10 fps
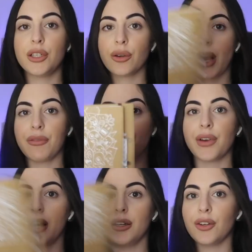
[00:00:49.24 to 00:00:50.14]
you don't have a
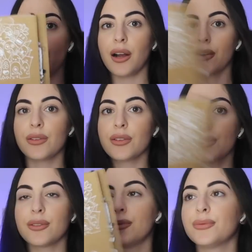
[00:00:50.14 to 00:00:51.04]
fan in your house.
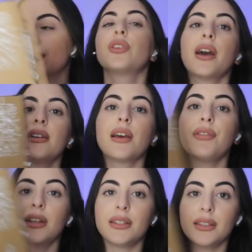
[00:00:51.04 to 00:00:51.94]
You guys have
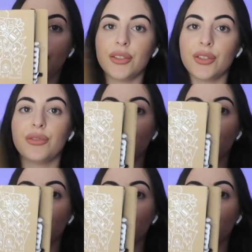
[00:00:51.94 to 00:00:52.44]
ACs. You're